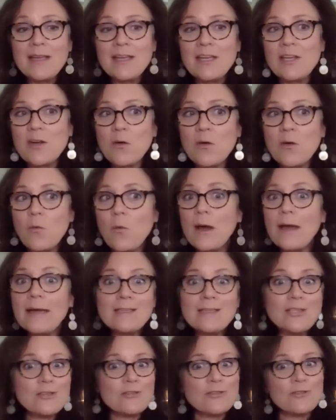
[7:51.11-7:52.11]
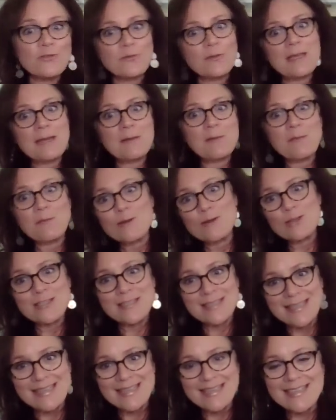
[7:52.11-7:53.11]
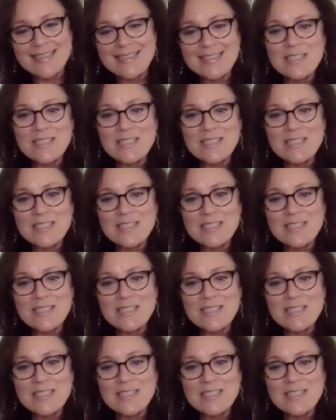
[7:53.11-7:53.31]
you know, what is your dream emergency kit?